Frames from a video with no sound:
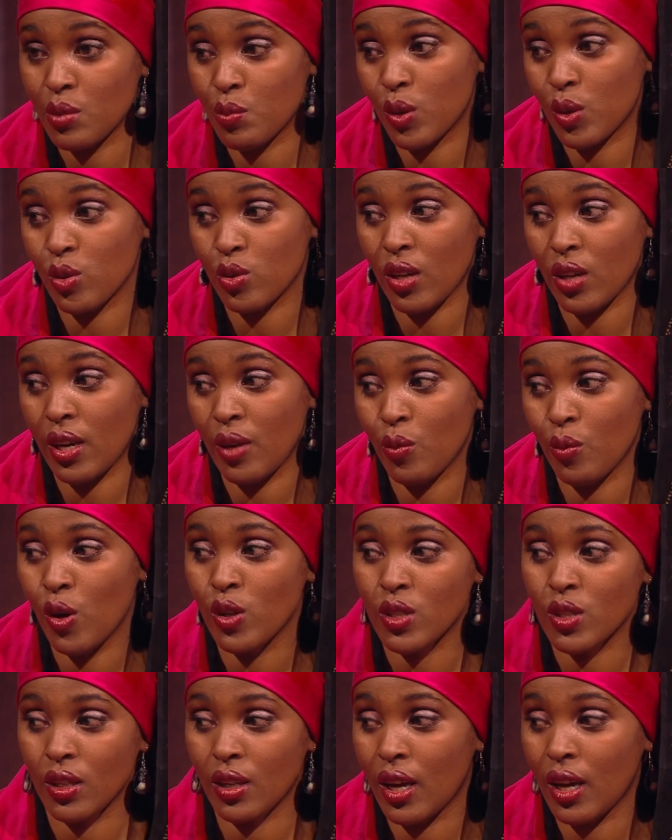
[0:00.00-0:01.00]
because
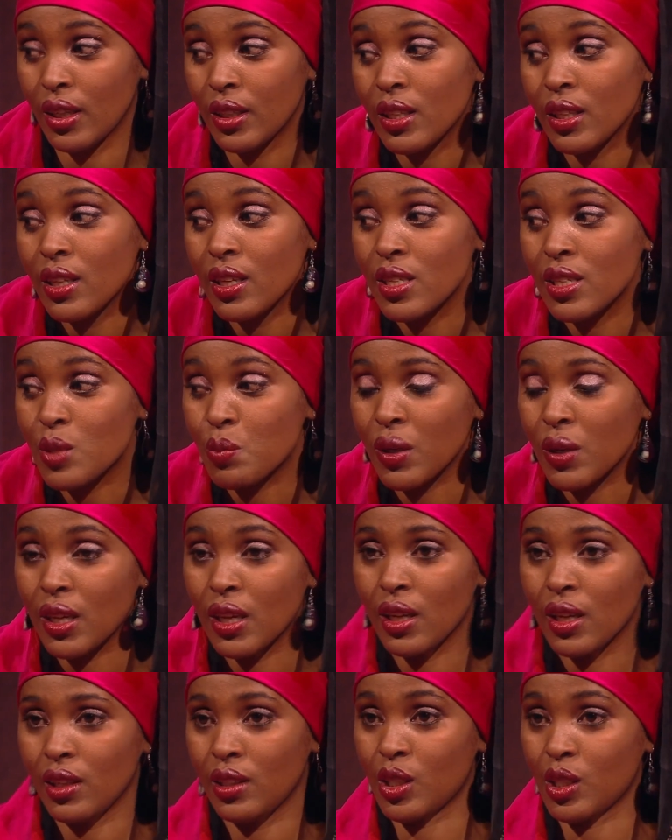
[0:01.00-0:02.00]
I didn't speak
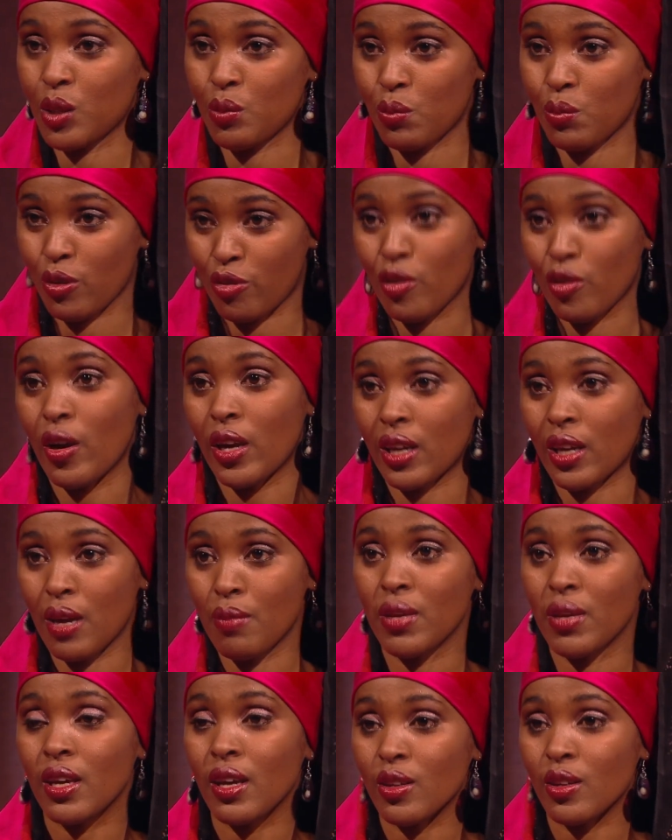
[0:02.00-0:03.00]
English before I came
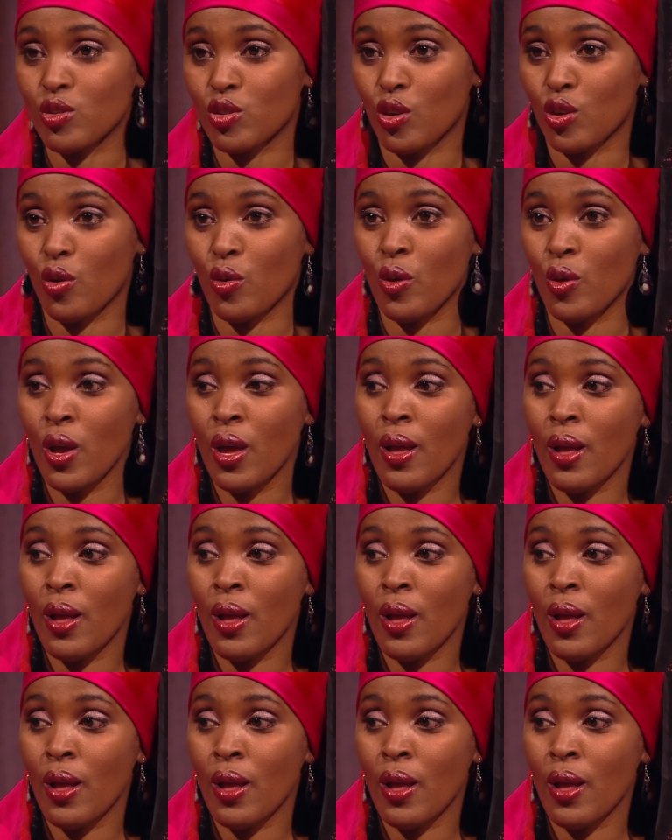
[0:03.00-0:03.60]
here. So